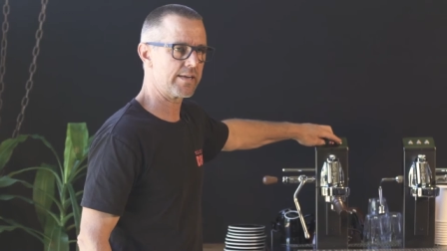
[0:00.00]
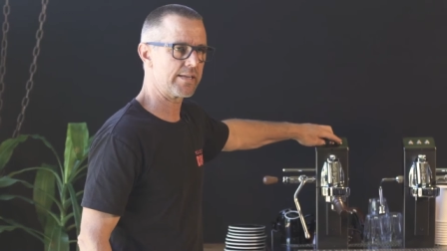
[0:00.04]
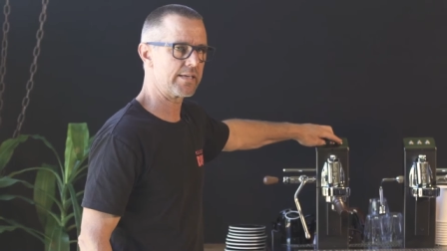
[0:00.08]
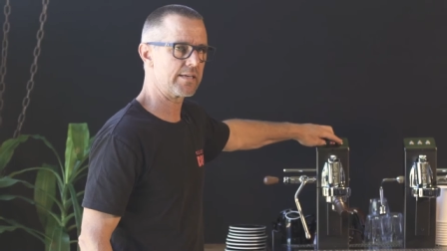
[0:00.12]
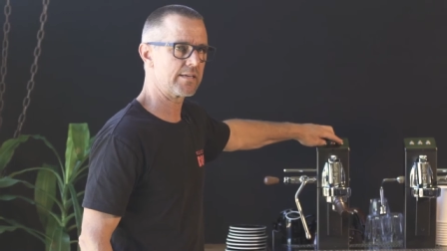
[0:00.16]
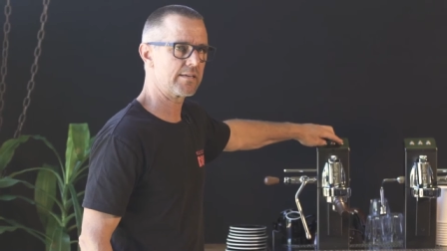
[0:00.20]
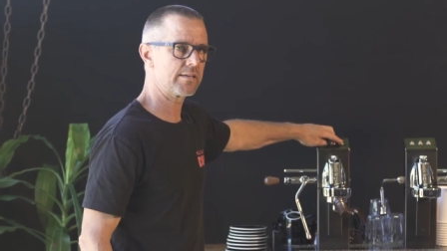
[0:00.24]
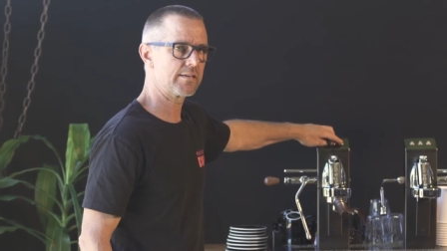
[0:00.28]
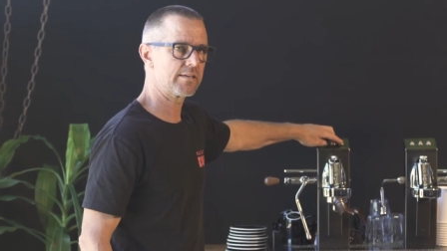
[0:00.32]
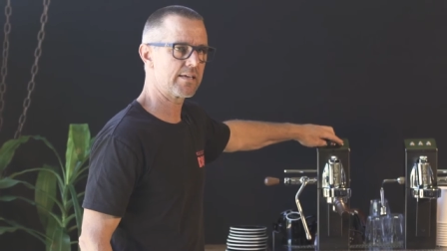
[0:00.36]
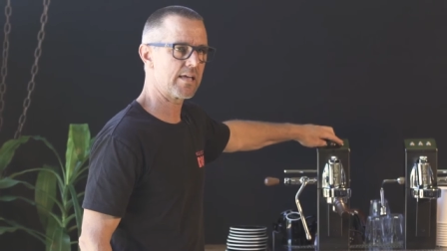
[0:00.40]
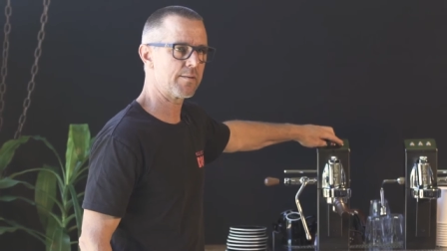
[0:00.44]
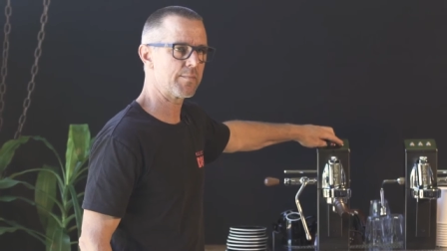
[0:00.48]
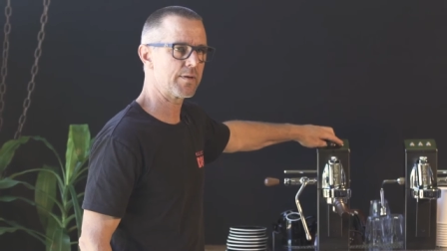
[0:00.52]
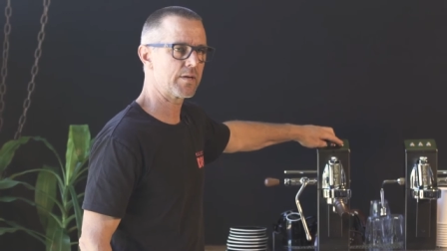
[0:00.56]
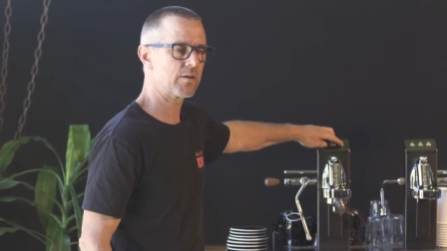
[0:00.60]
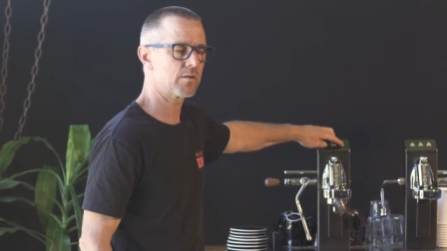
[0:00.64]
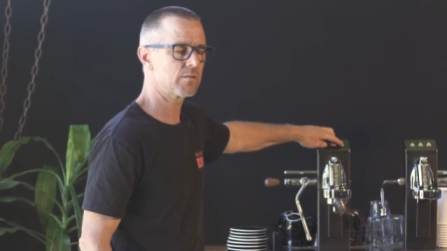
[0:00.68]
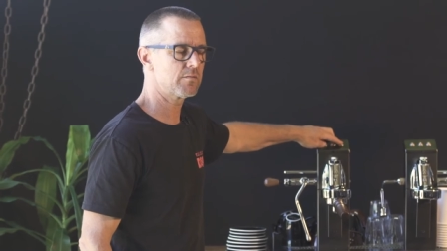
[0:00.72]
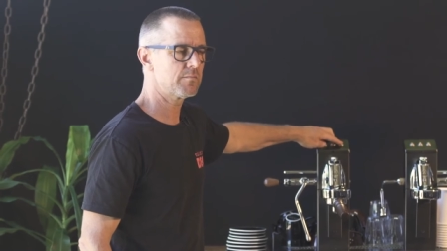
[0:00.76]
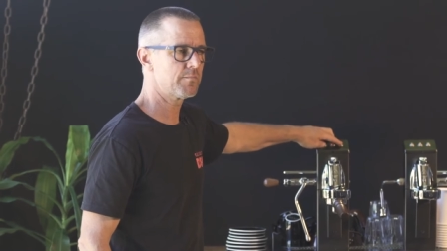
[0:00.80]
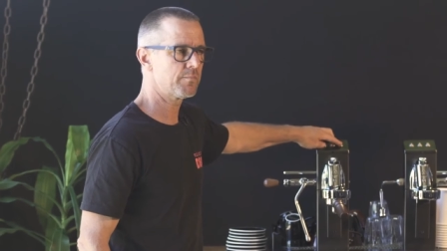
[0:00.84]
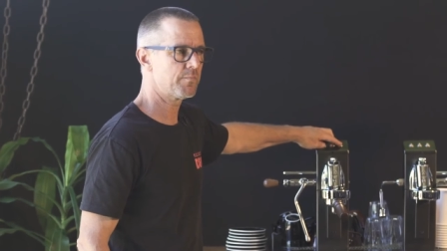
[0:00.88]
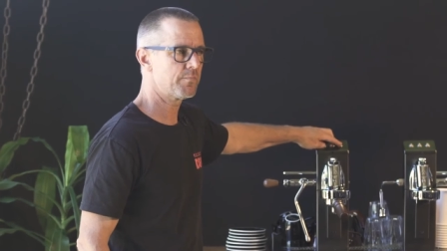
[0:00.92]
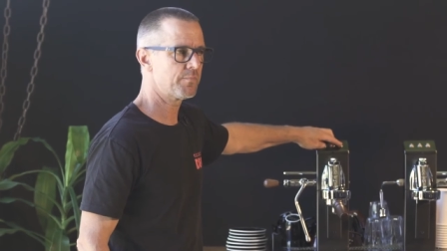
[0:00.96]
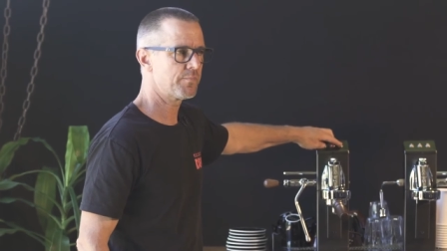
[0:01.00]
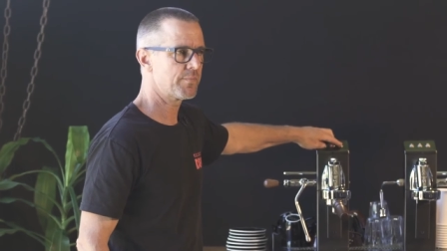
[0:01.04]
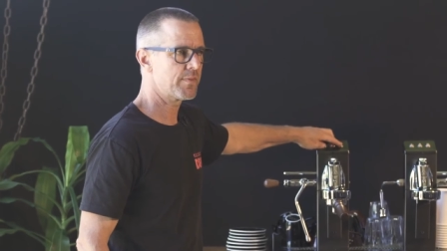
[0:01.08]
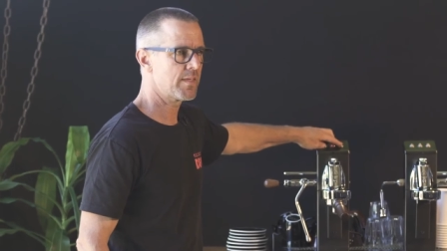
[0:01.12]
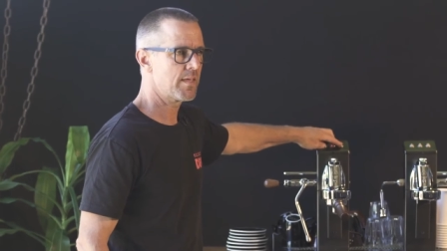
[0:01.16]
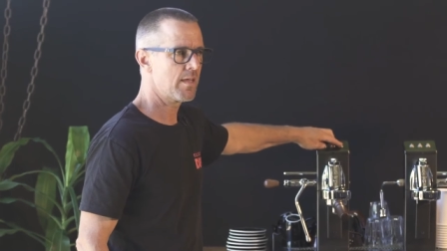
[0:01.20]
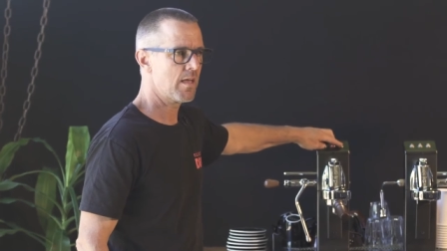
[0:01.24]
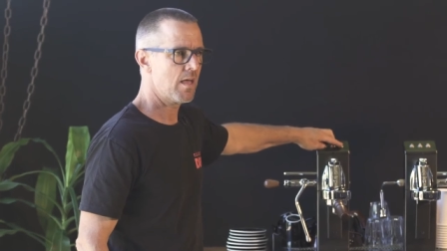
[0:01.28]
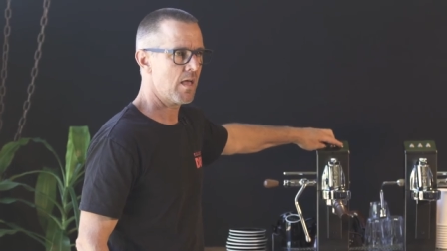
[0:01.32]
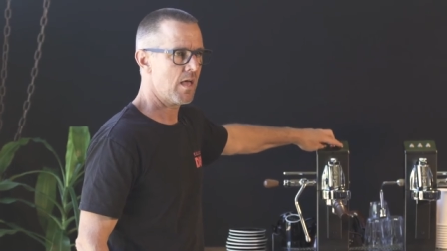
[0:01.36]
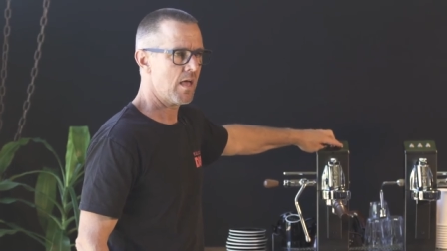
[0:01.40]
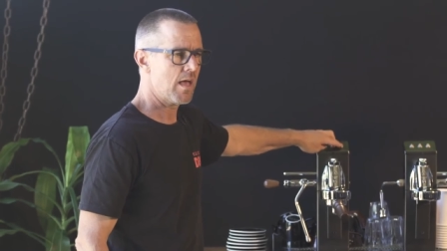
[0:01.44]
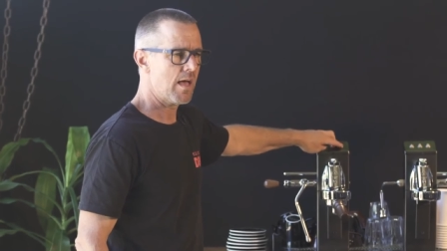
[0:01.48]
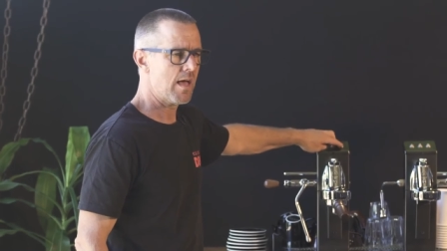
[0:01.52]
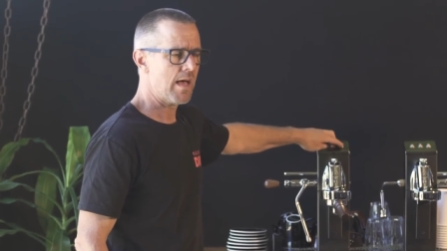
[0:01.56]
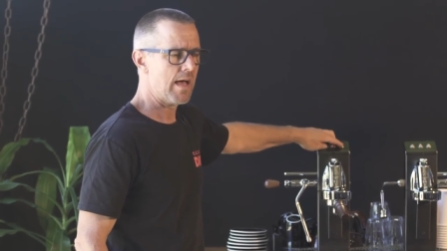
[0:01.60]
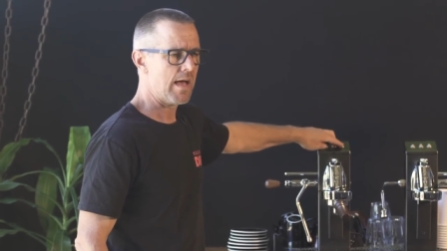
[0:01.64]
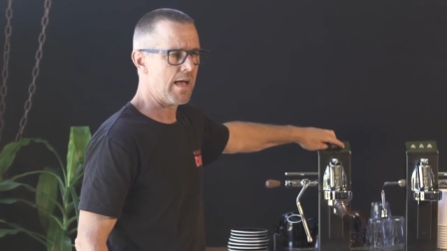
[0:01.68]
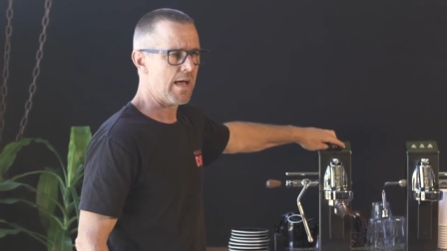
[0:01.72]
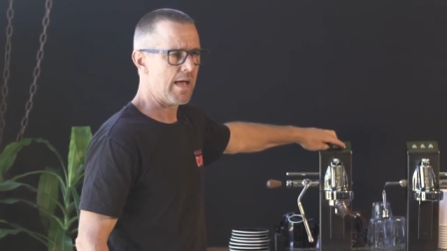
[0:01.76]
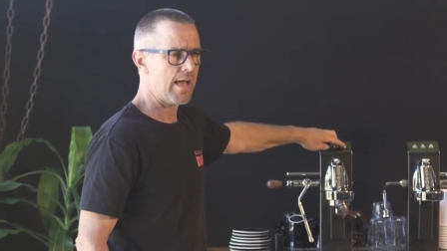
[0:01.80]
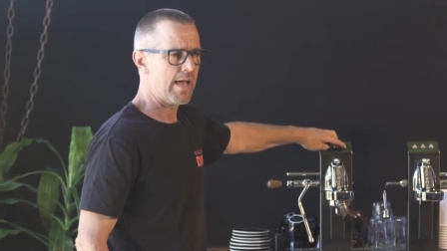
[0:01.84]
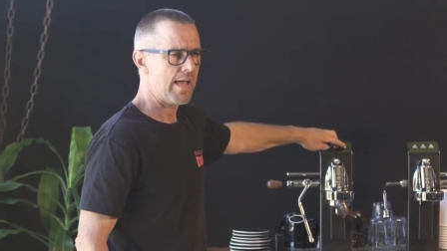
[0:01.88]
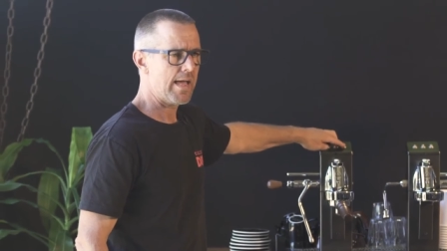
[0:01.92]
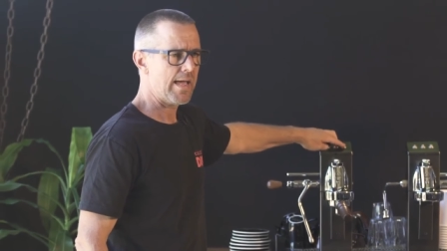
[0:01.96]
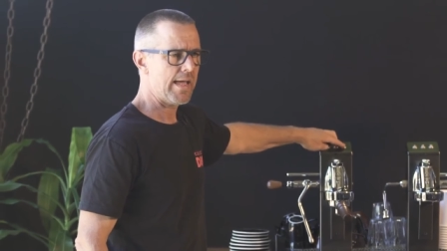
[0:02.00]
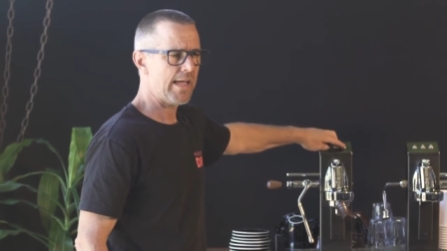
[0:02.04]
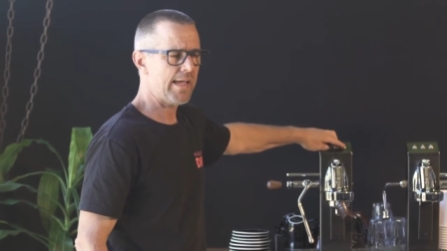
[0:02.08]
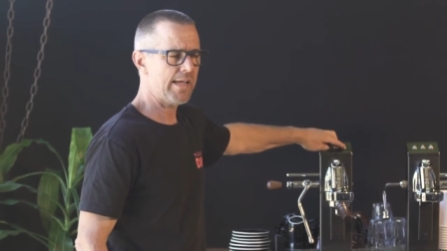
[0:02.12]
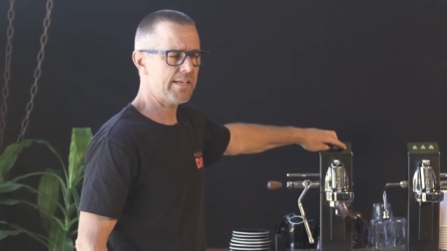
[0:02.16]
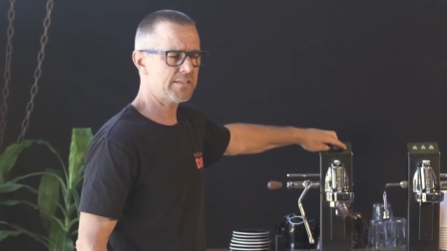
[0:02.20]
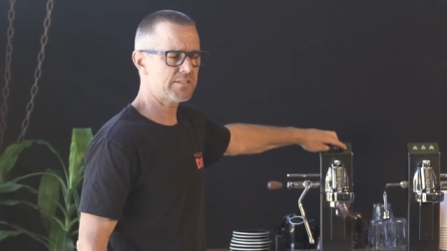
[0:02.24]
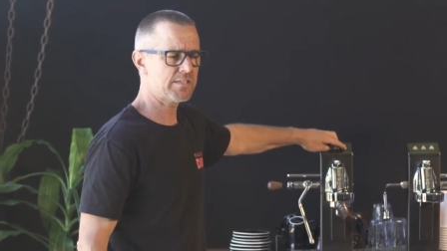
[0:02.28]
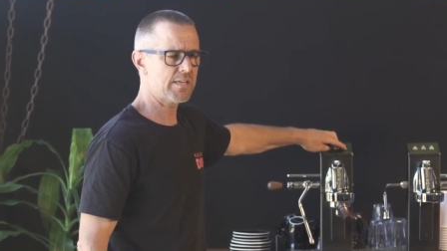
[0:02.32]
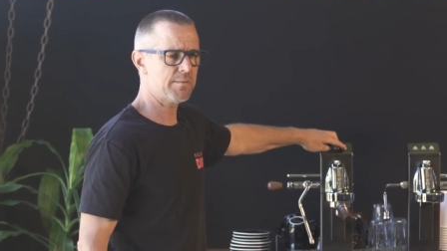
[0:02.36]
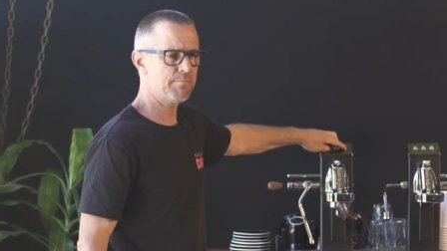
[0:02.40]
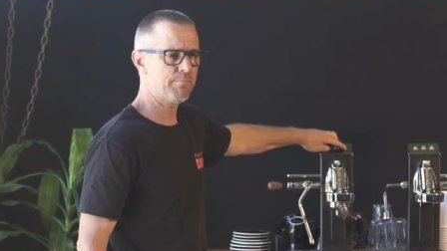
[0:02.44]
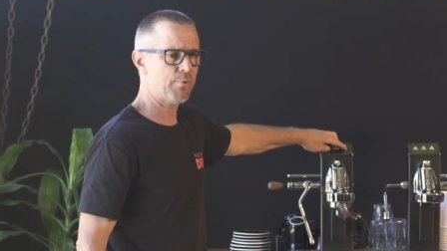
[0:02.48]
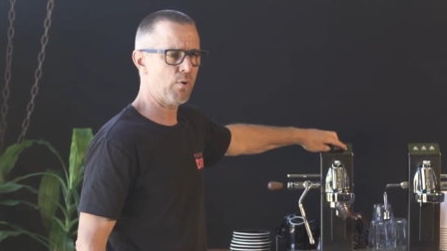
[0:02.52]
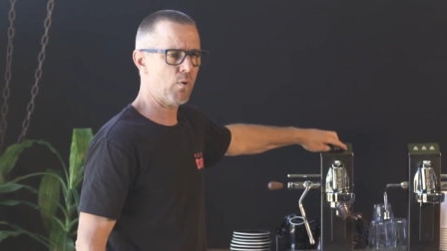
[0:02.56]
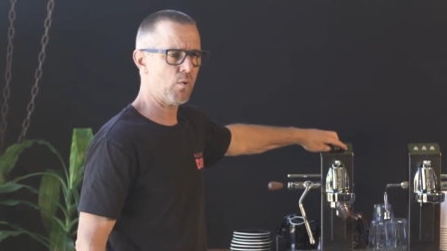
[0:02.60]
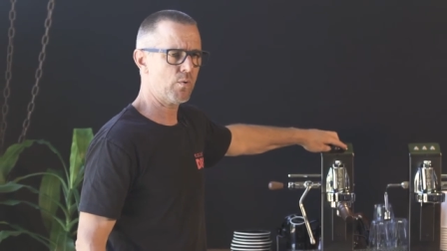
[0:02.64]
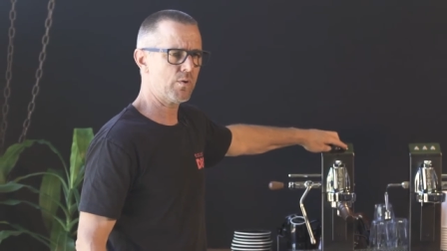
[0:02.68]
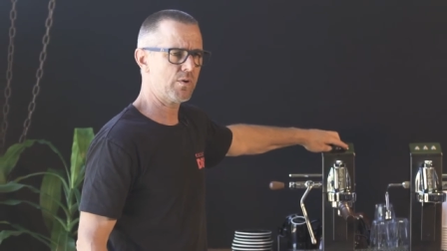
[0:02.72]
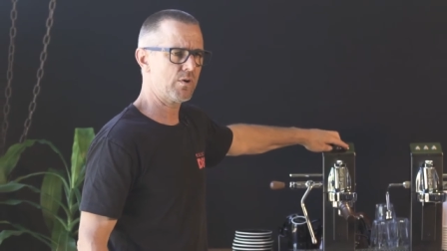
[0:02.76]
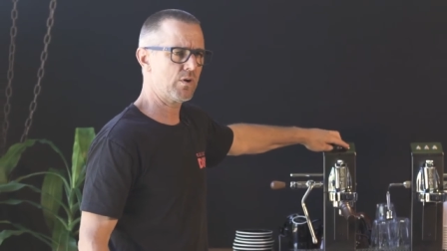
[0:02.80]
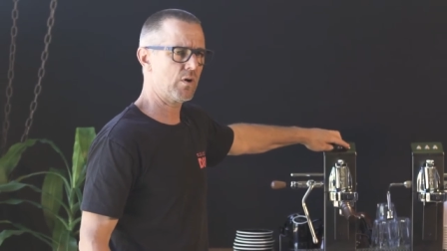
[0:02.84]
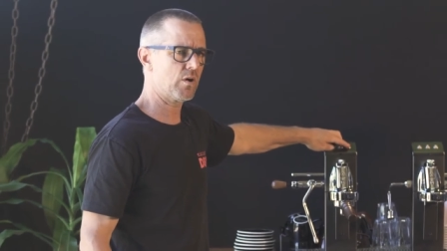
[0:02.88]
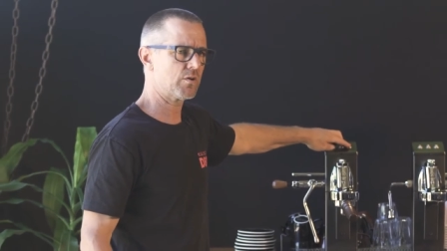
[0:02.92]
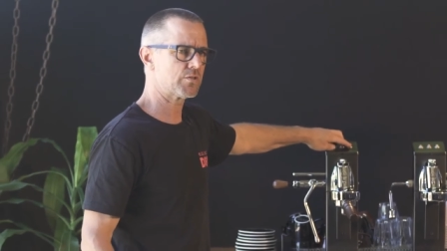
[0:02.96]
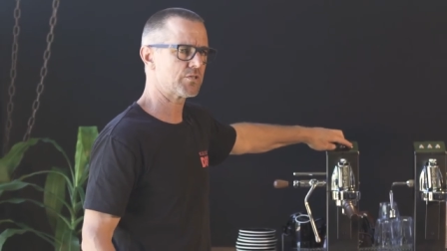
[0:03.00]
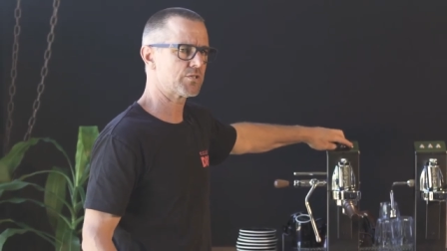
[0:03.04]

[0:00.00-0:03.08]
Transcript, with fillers: cleaning chemical. It's important